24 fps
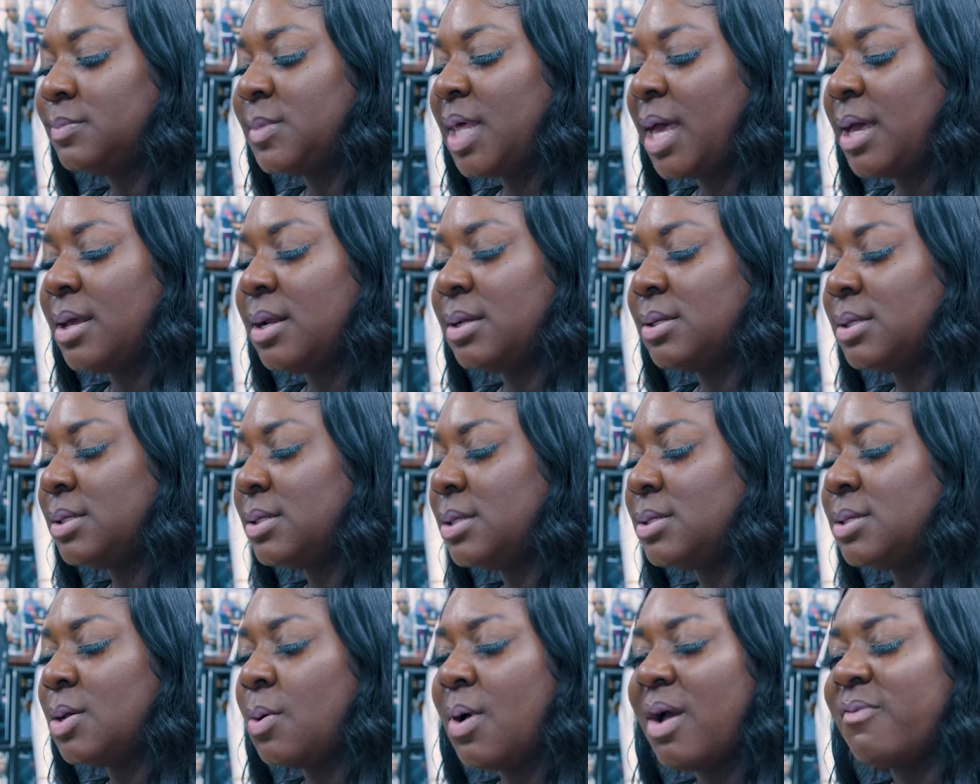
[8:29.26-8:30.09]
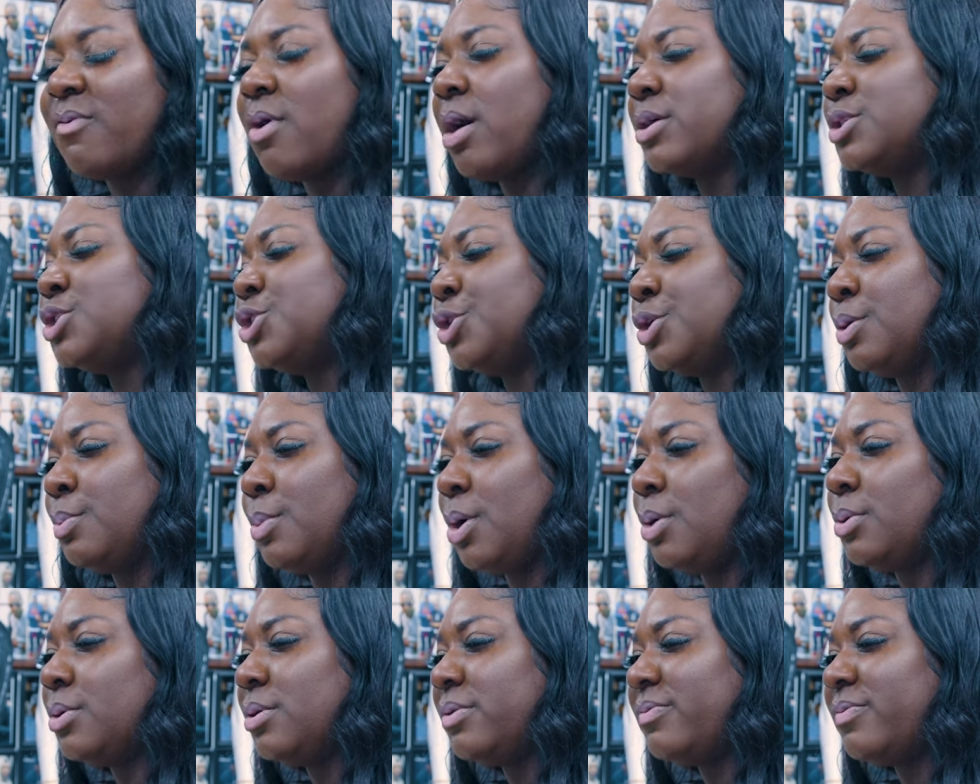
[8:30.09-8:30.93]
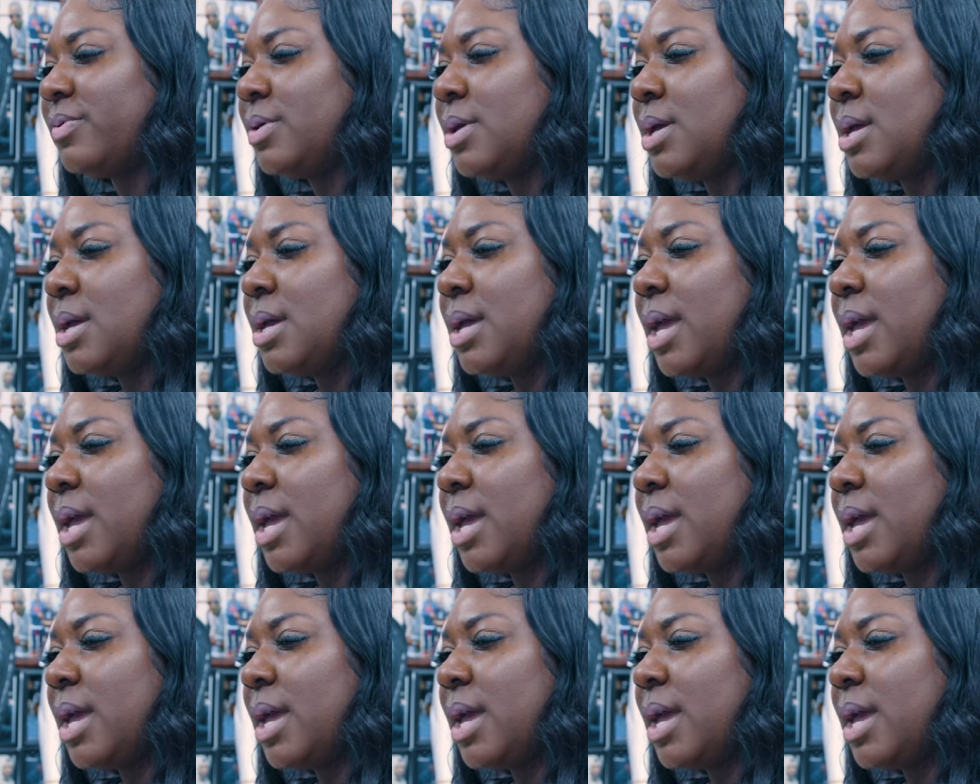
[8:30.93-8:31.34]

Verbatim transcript: that don't have an ulterior motive.